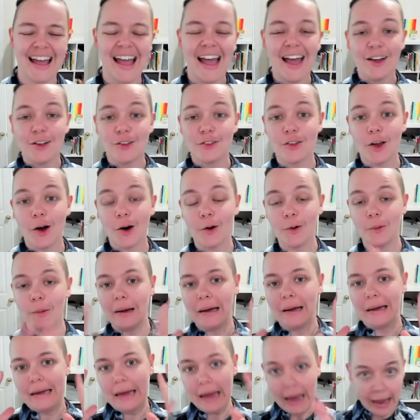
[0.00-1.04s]
so
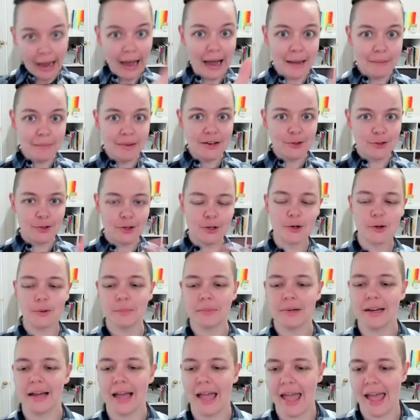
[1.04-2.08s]
I'm in a
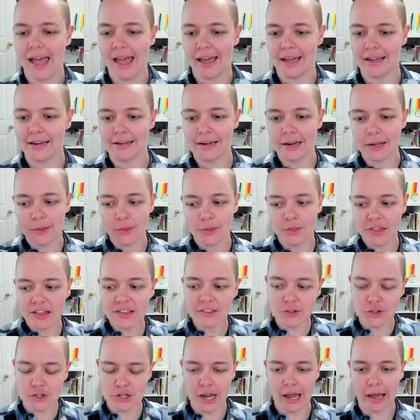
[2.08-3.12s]
Zoom, and this
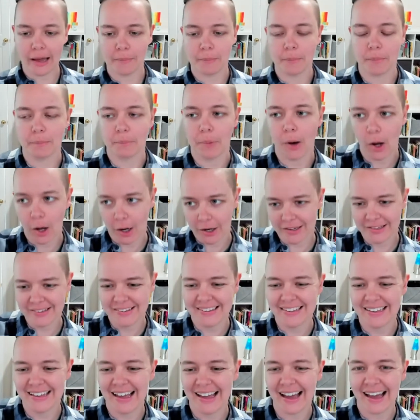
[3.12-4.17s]
chat box,
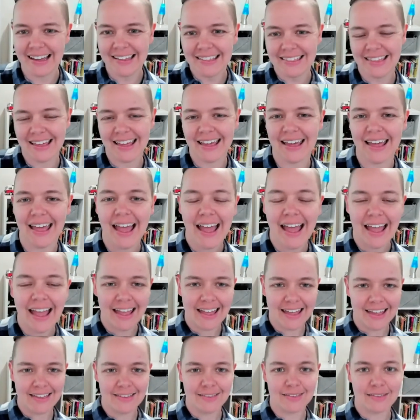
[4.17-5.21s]
I think,
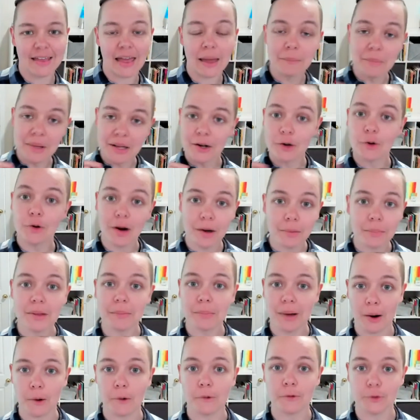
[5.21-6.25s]
can be an incredibly
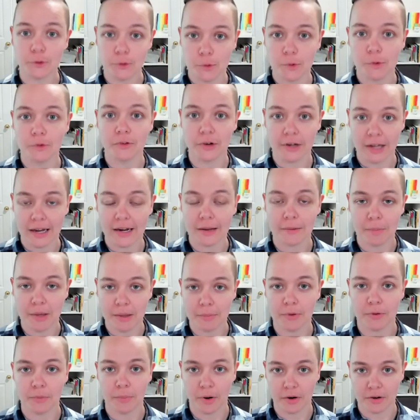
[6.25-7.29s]
powerful tool for getting people
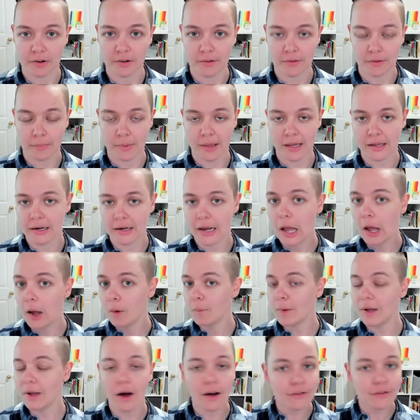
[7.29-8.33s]
to participate.
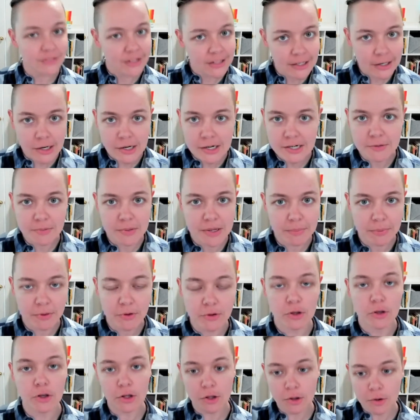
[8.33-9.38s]
We often encourage people
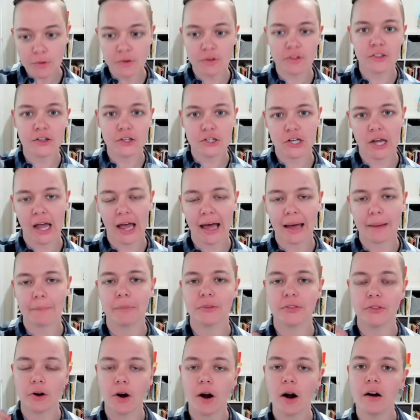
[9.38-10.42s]
to use the chat, but
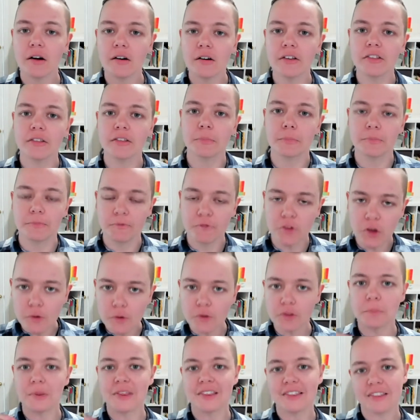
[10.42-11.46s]
there are a few
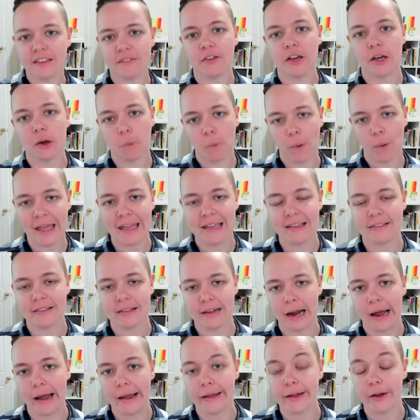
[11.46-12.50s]
specific ways that
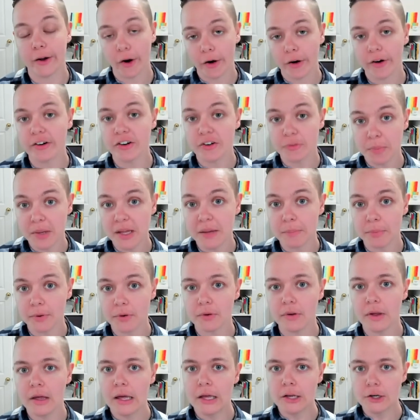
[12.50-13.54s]
I encourage
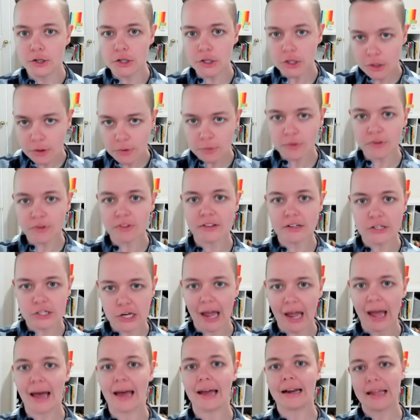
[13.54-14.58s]
people to use the
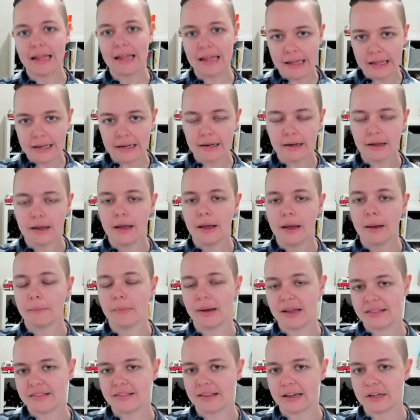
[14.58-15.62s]
chat in my
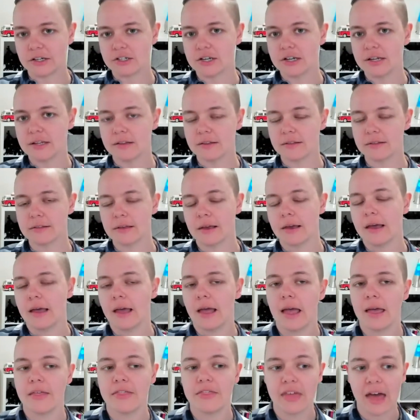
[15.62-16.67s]
sessions
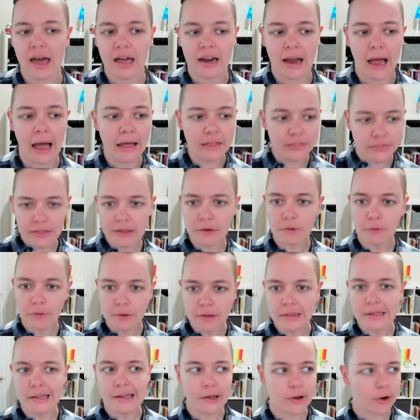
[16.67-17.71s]
that I think
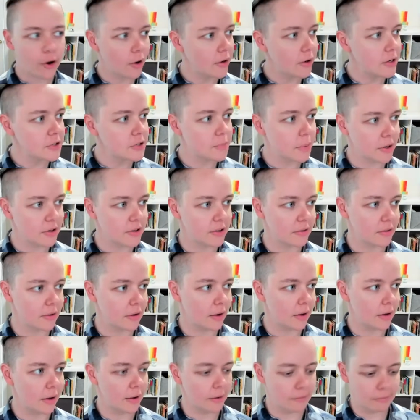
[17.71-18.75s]
really encourage
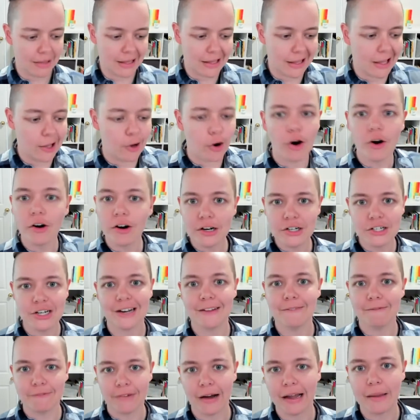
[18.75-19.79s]
and
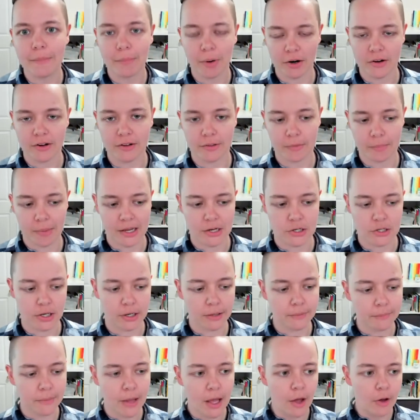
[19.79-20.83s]
invite participation.
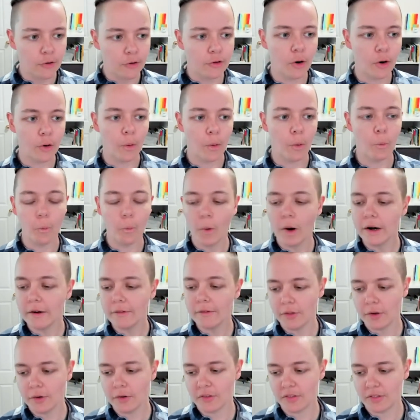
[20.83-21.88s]
So one of
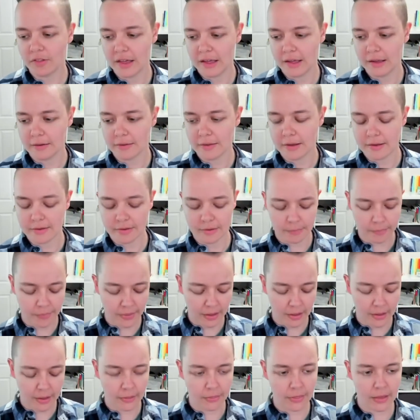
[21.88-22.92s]
those things is
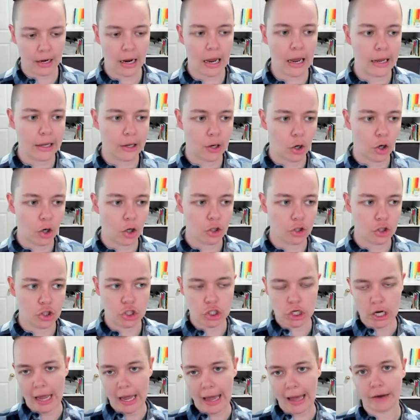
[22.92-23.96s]
something that I call
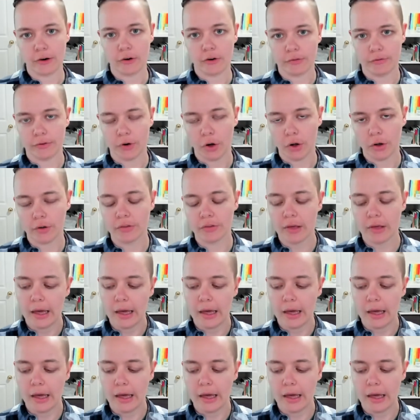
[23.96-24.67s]
Chatterfalls,